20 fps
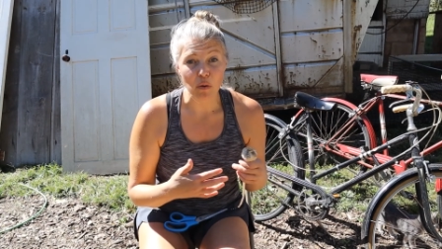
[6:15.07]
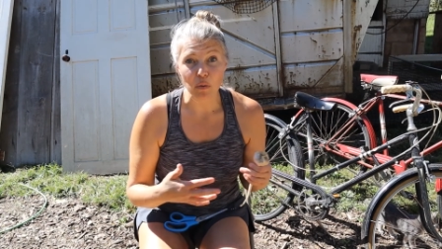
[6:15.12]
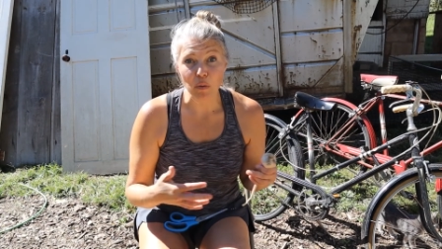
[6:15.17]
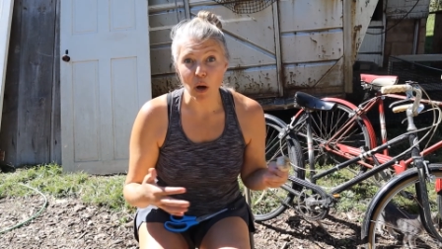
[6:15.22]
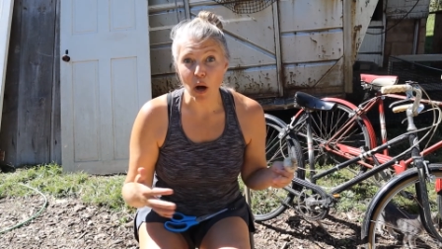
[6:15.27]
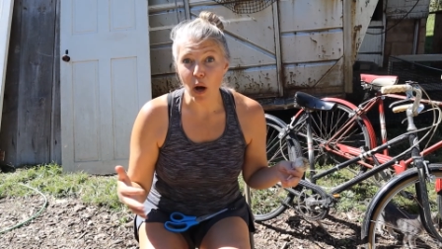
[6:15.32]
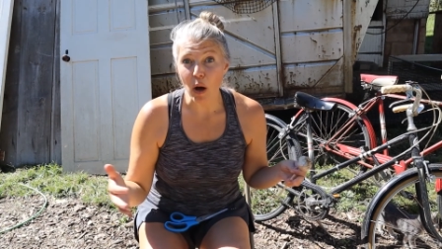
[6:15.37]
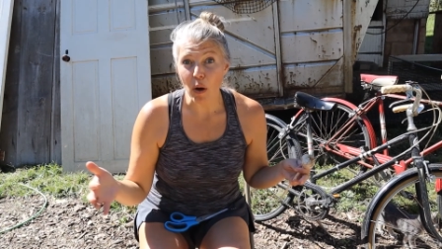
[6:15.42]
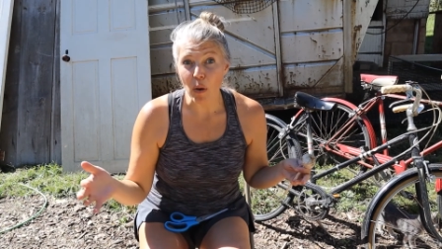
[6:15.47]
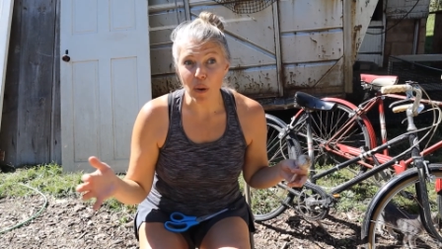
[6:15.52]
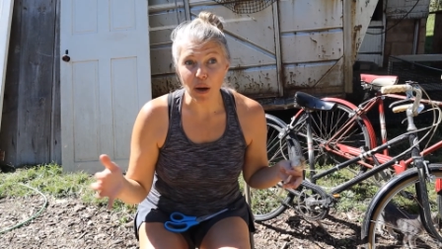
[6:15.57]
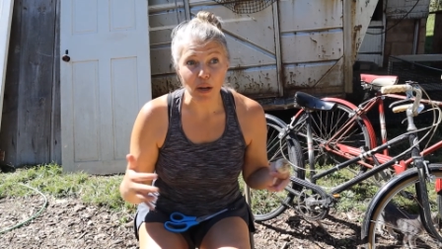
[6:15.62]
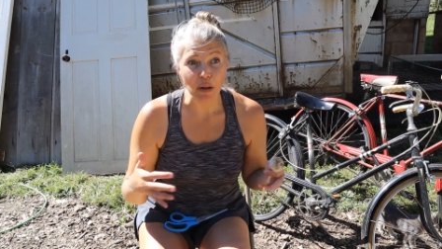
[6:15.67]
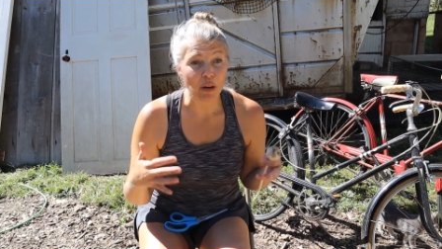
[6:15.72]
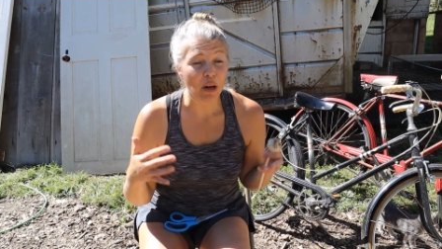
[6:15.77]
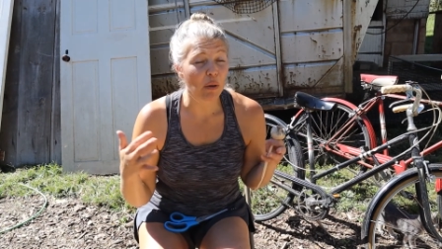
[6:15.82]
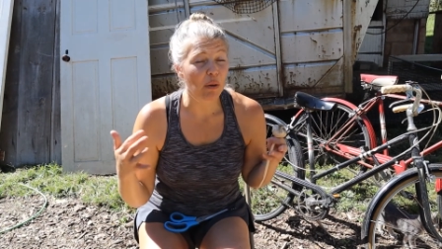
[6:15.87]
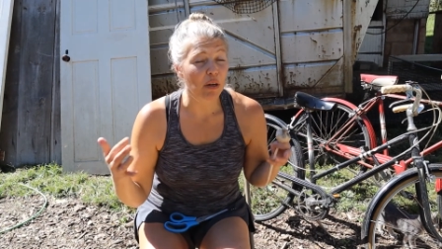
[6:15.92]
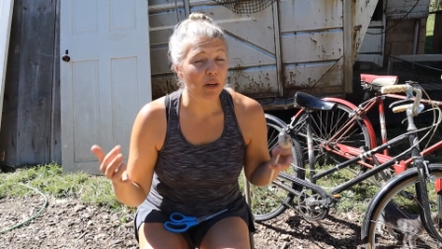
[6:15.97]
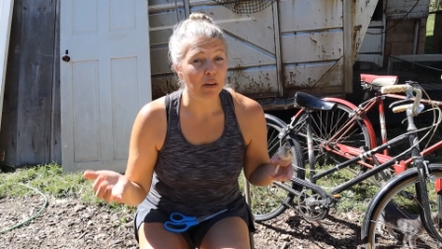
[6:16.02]
grow and
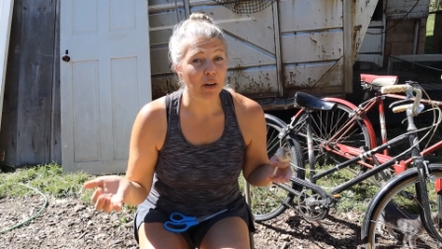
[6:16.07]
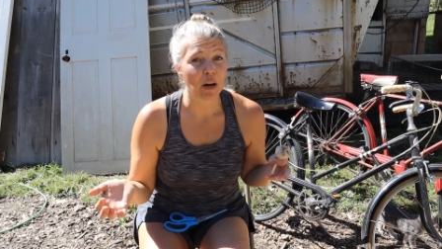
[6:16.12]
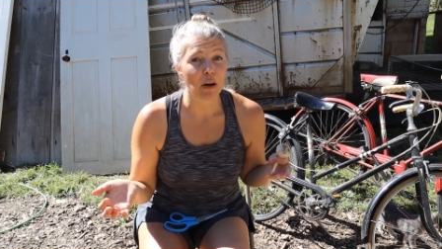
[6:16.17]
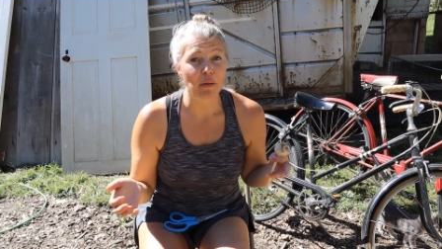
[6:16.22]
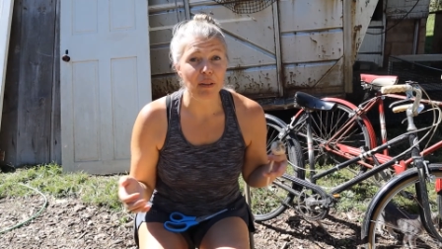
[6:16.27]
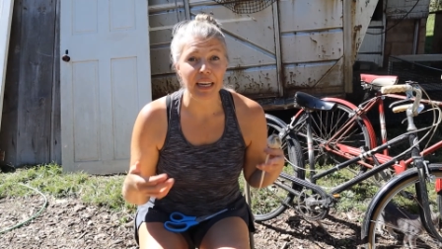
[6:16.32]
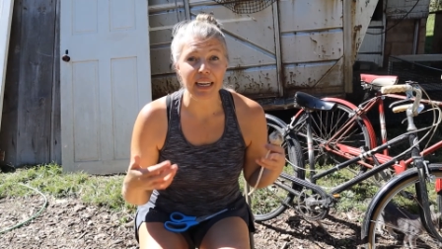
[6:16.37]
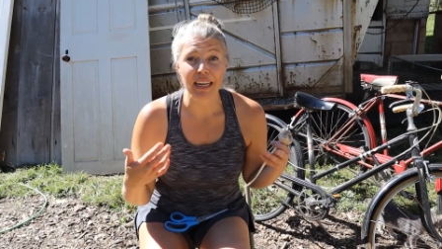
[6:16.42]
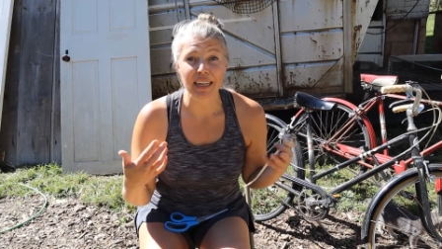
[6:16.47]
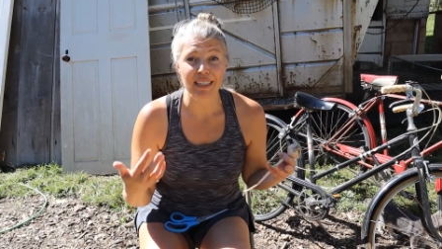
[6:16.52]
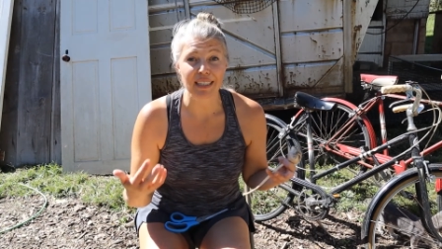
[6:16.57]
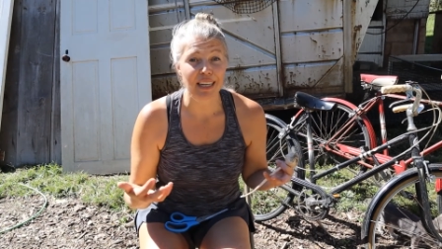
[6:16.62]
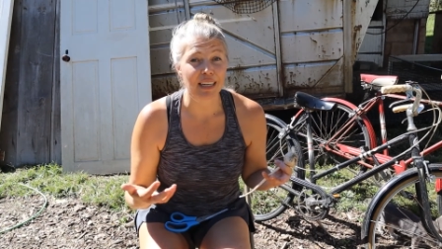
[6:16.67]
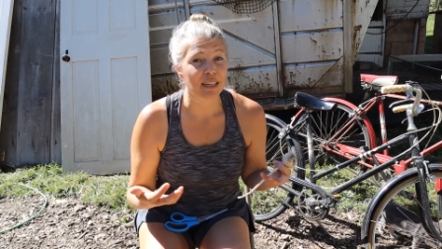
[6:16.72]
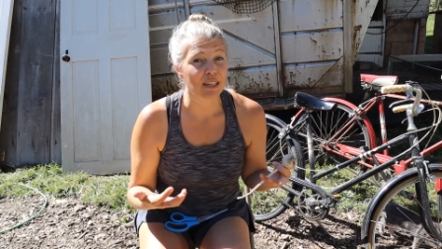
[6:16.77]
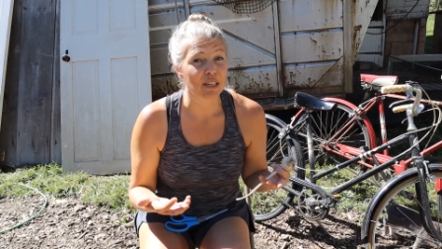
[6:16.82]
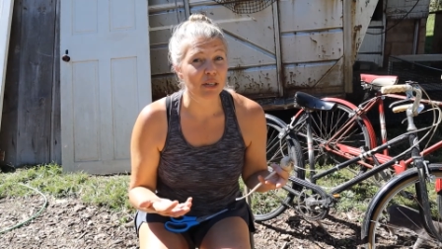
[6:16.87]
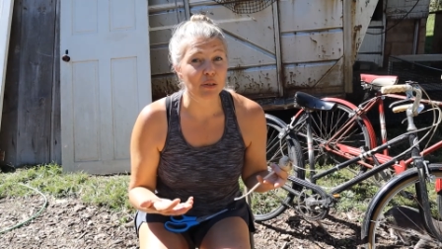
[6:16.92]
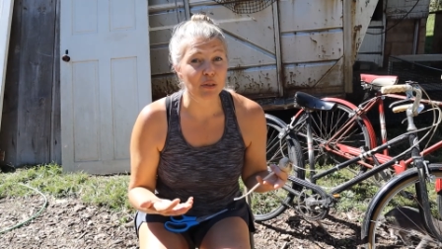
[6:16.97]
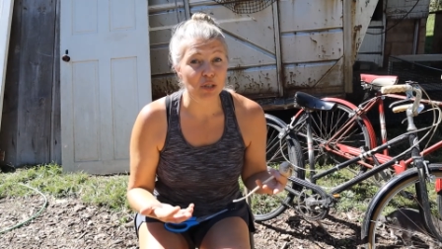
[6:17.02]
grow and grow, like I said,
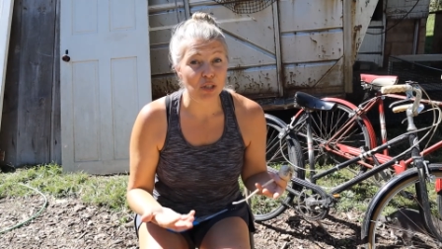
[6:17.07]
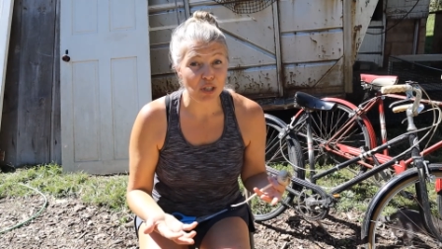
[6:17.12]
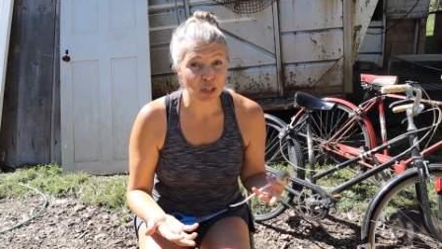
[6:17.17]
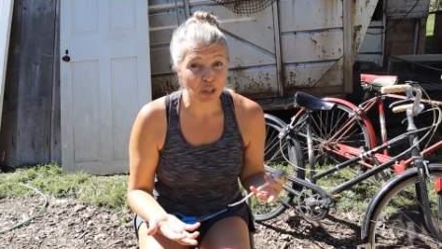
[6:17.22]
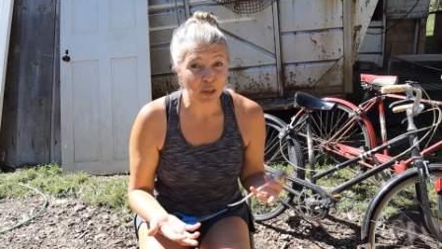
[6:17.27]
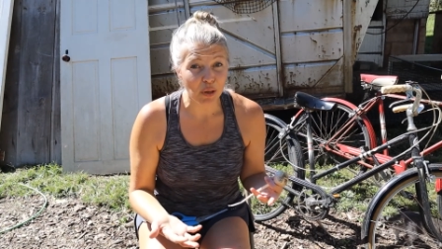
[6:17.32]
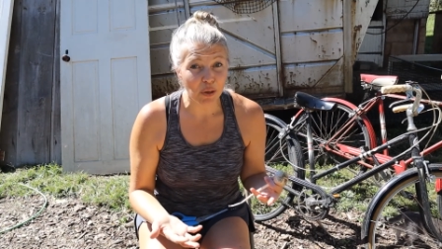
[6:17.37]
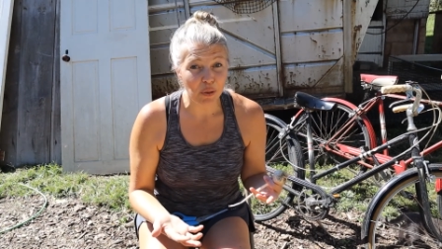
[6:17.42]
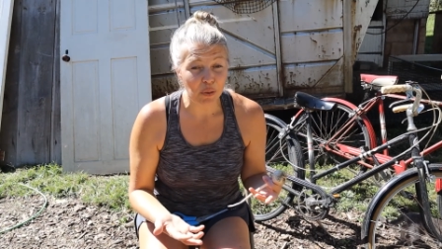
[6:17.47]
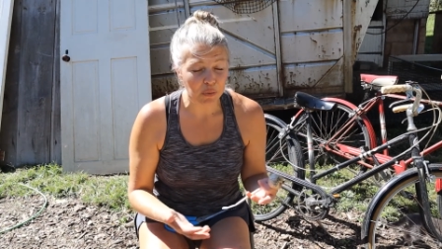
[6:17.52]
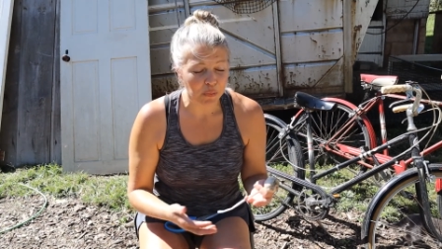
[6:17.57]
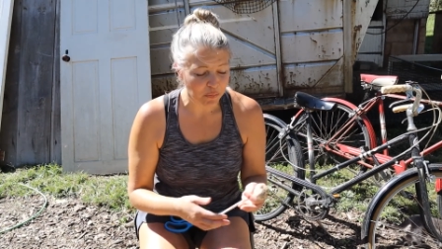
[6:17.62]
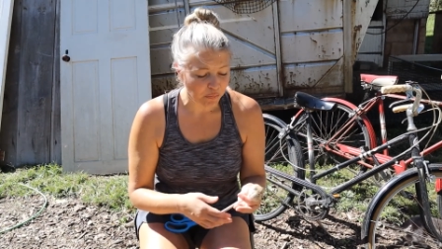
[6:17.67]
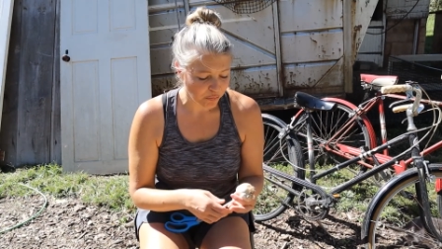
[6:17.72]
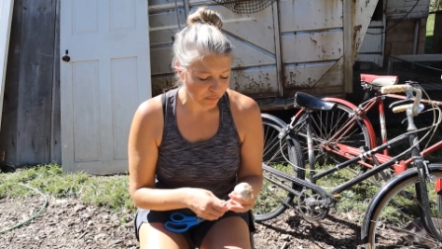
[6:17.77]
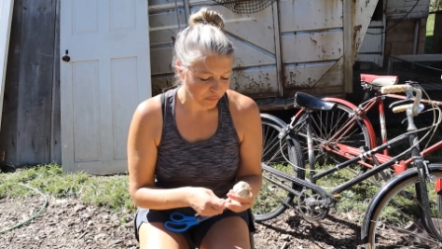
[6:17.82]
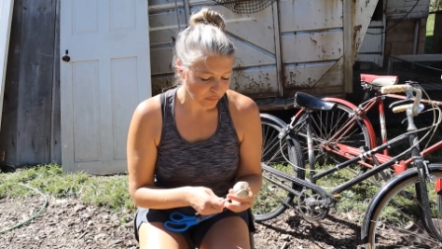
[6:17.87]
until June